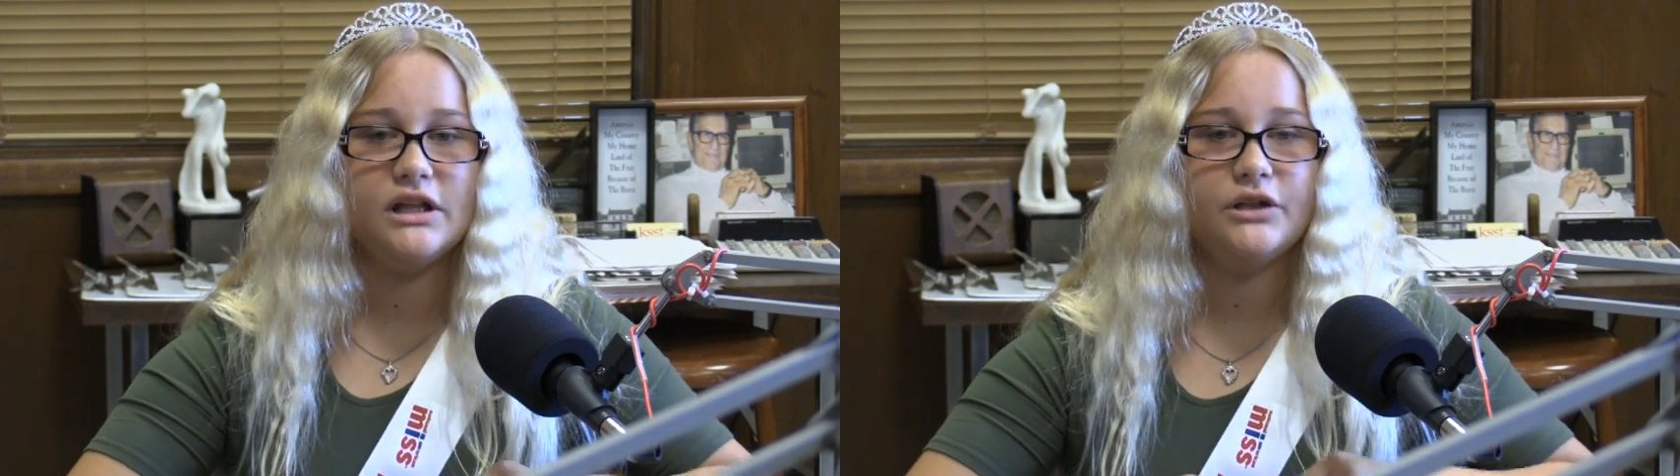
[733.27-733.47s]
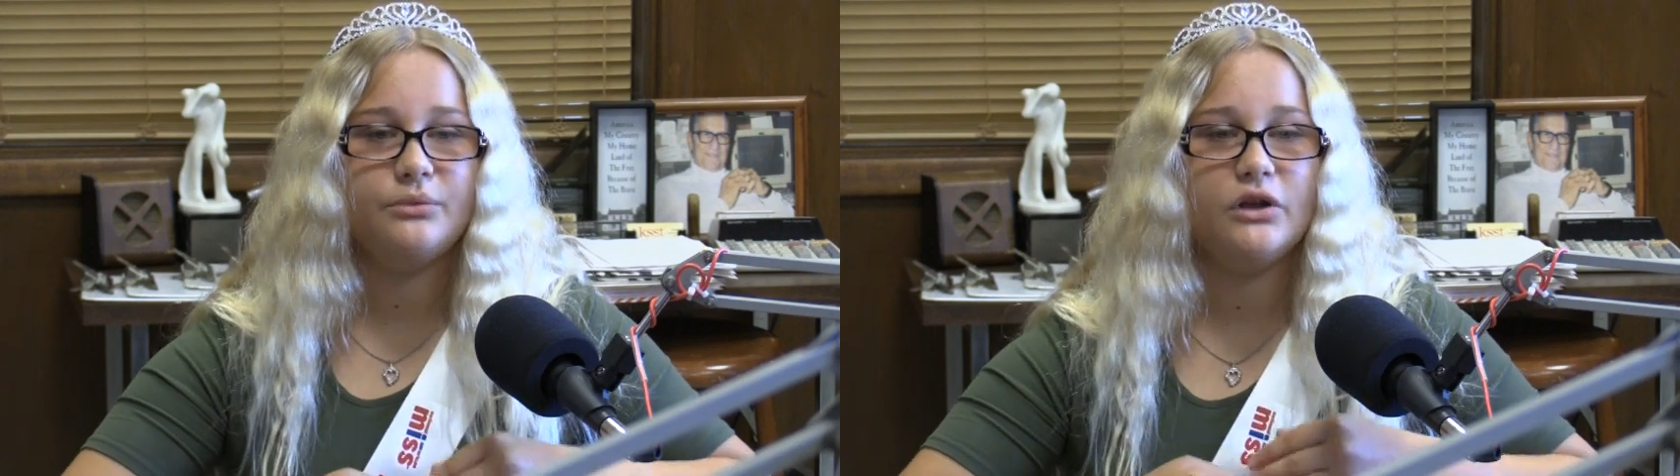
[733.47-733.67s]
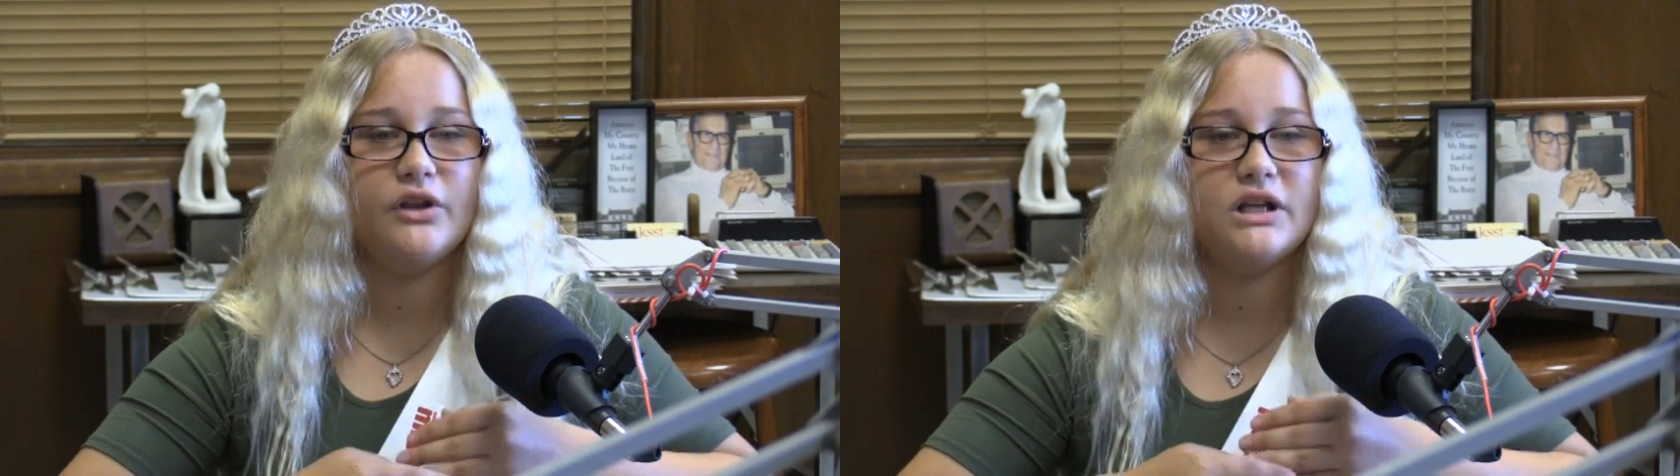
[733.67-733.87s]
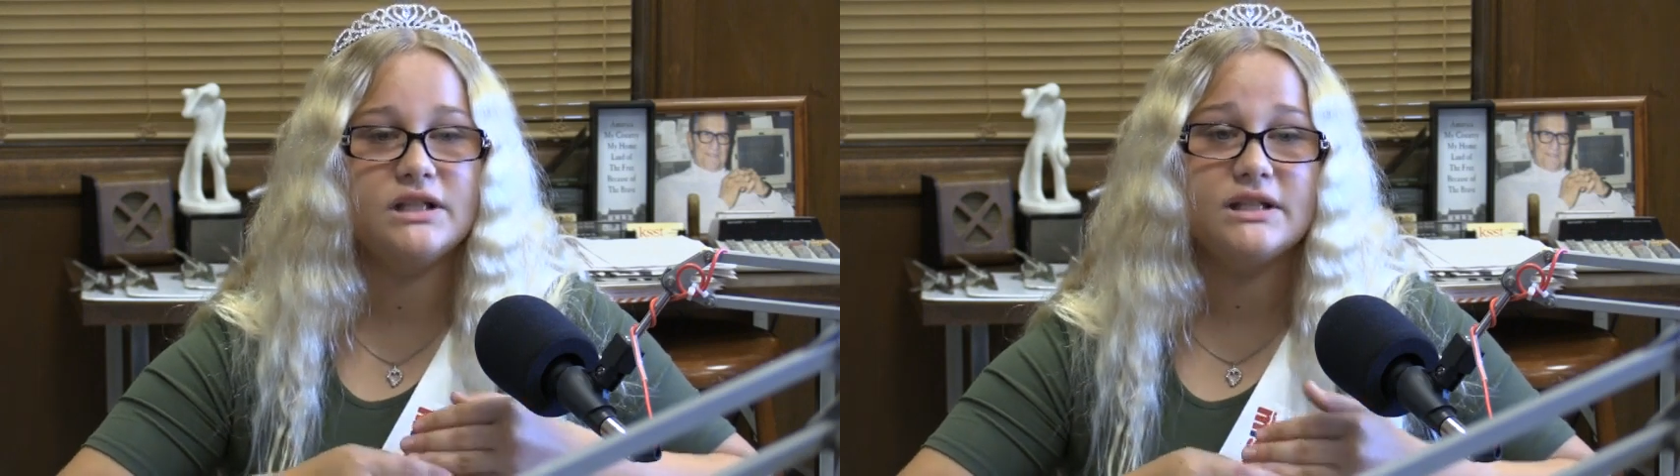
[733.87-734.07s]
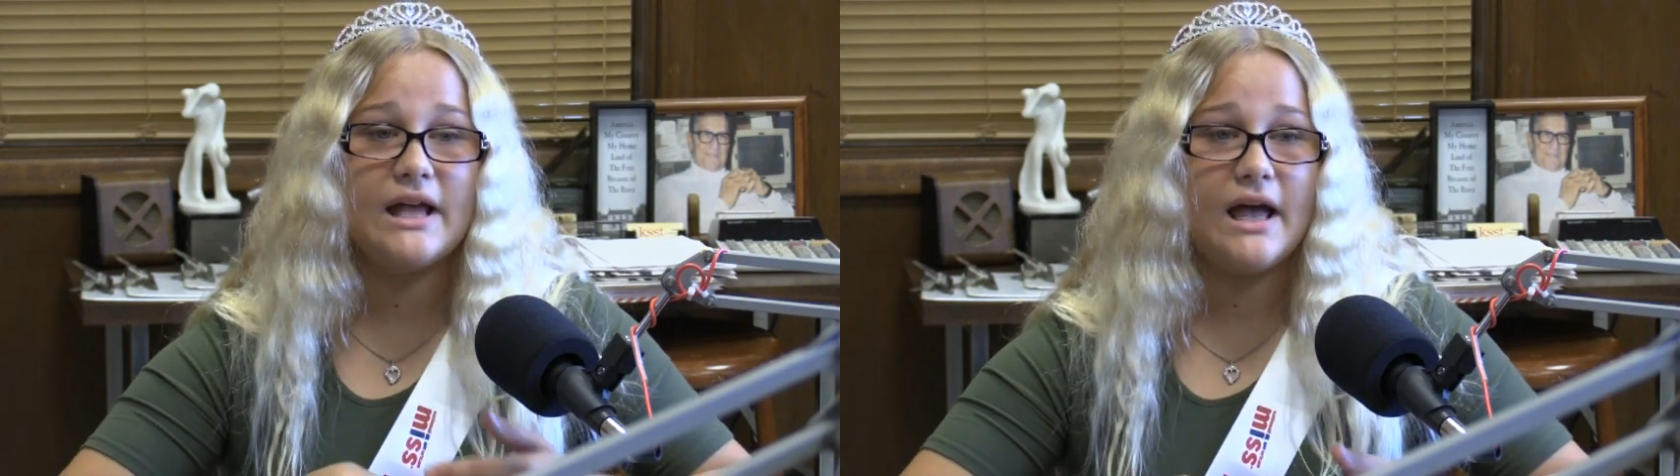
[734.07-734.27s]
let them know that
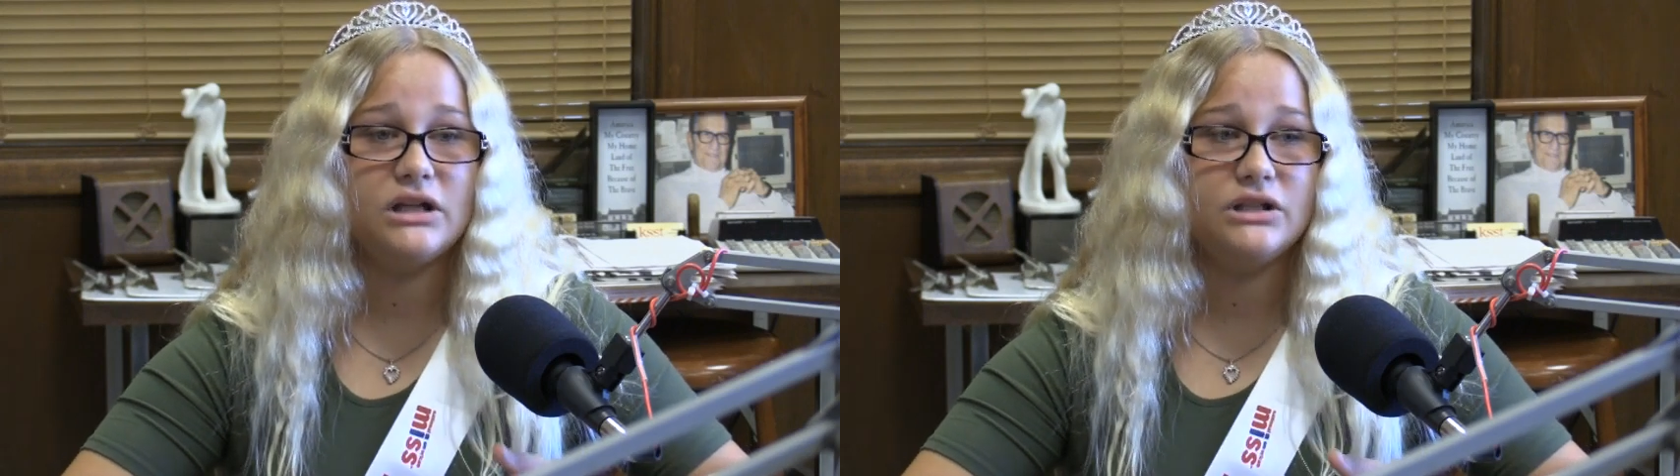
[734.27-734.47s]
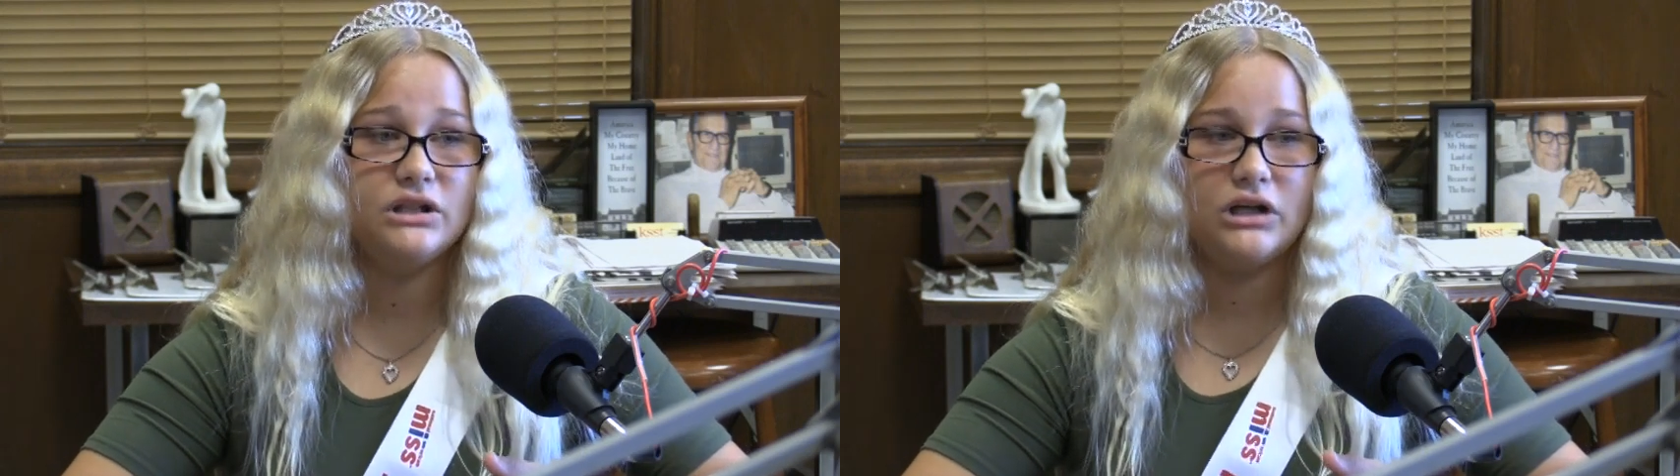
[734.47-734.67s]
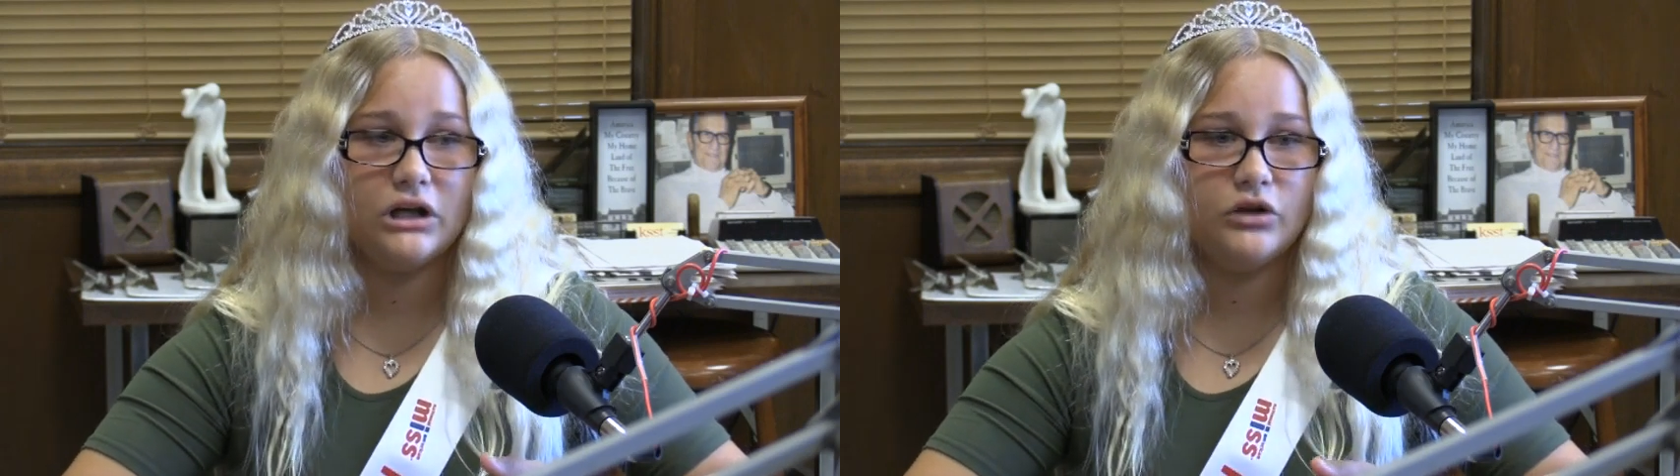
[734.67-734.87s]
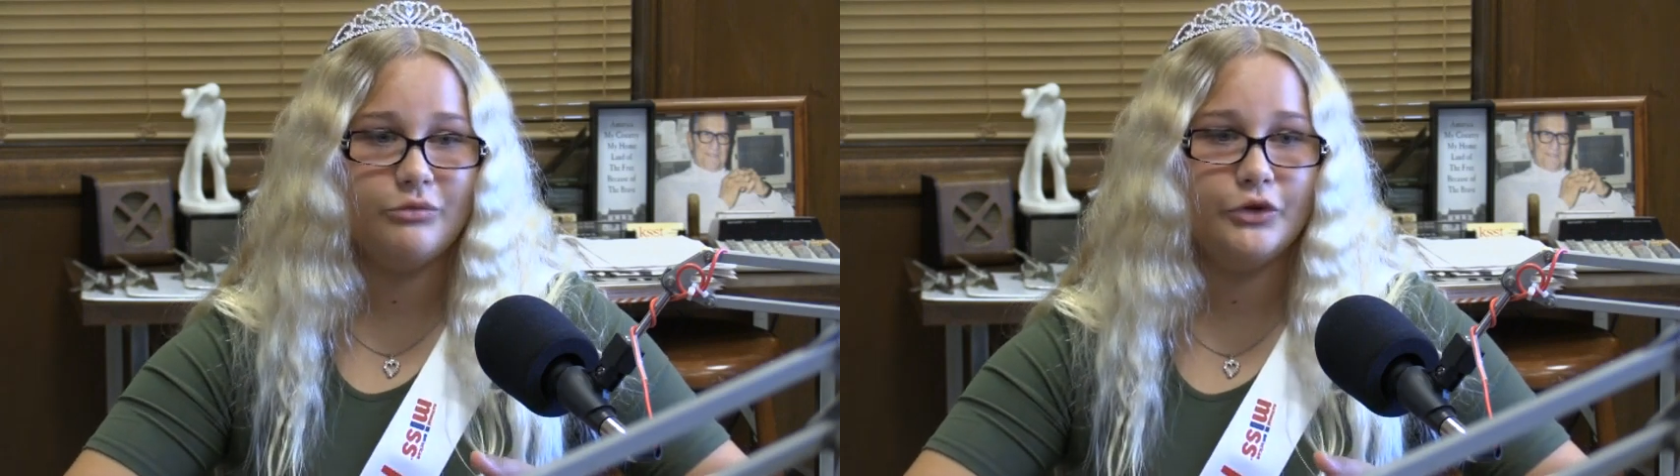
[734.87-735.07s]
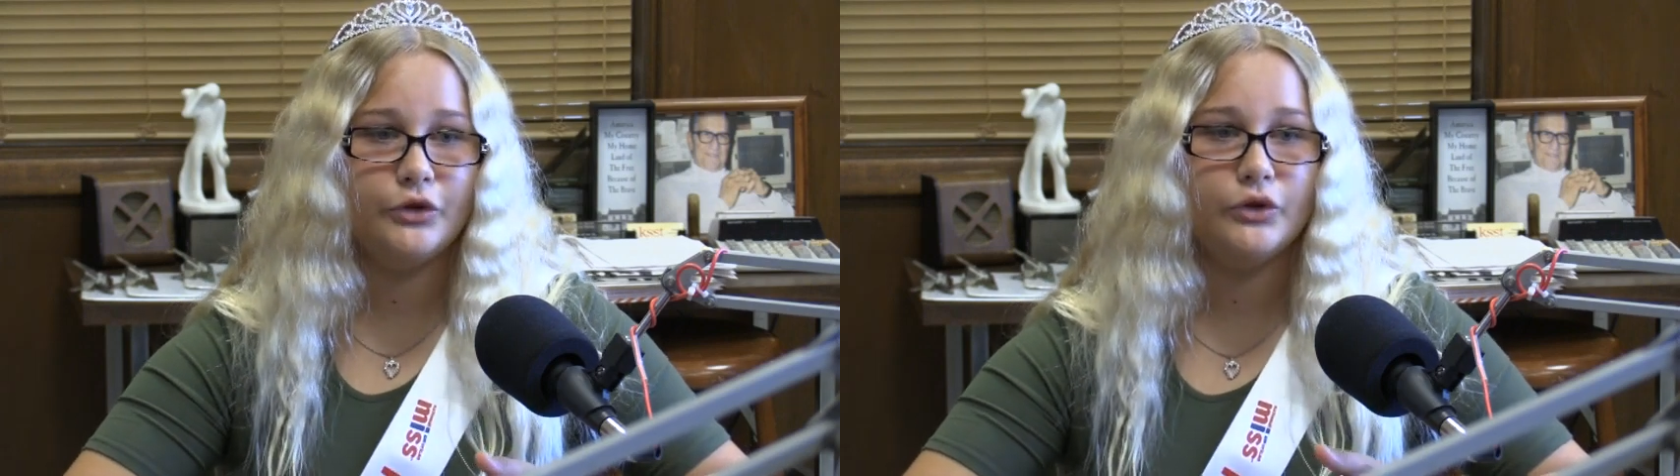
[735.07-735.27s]
it's tax
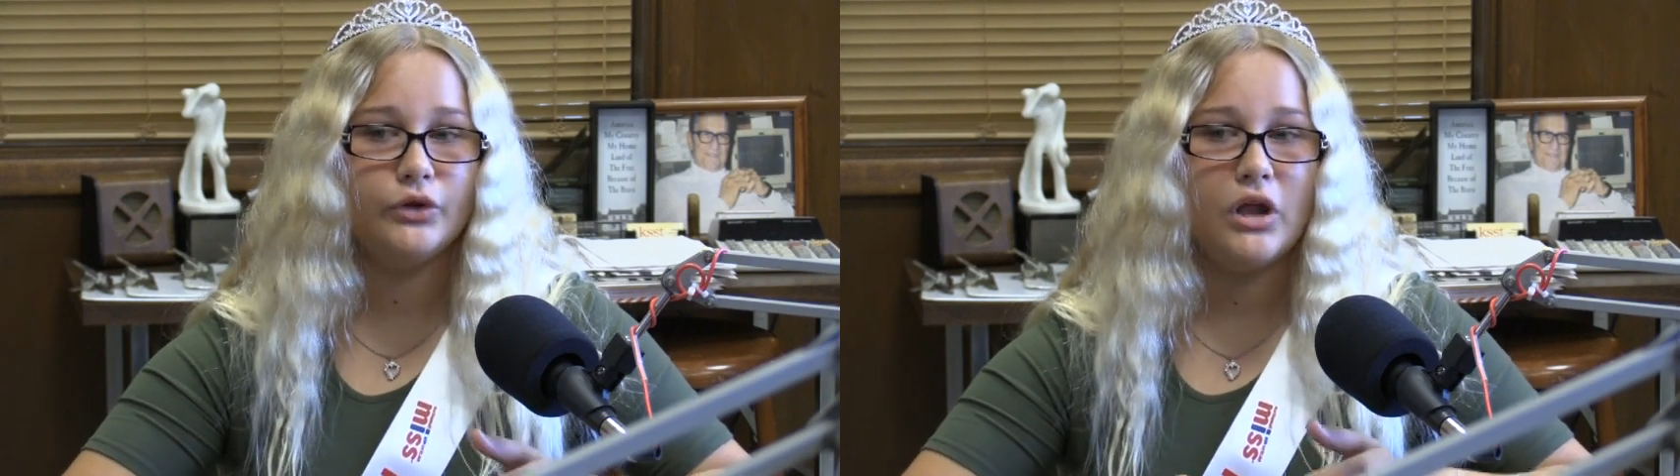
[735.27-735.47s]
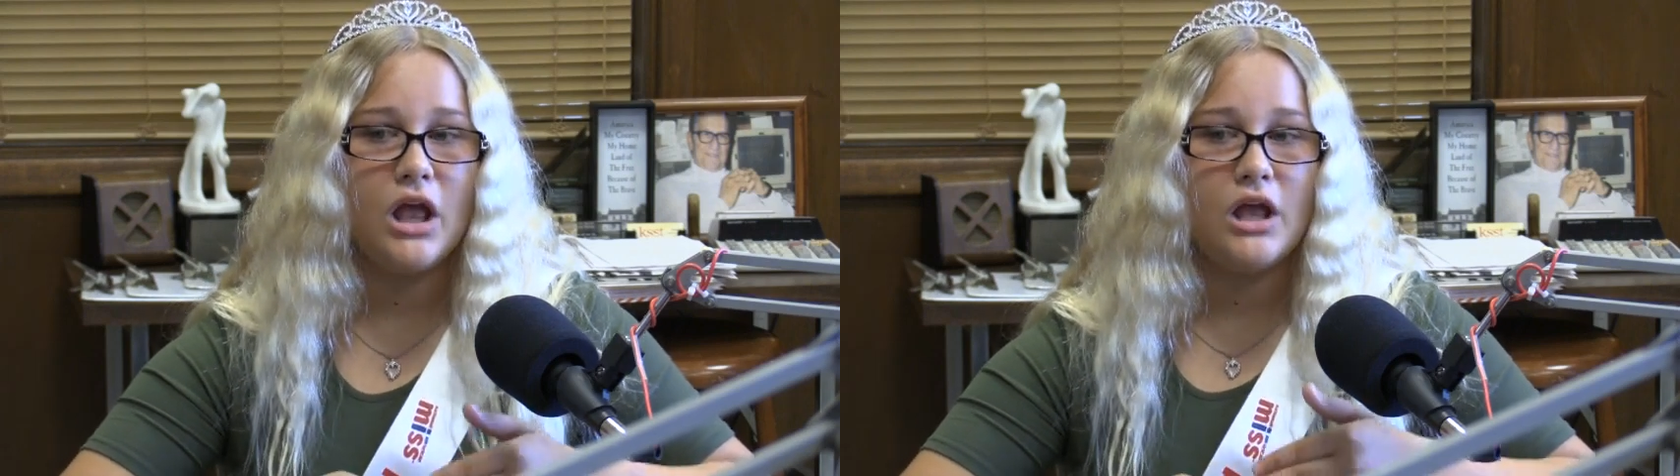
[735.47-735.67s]
deductible.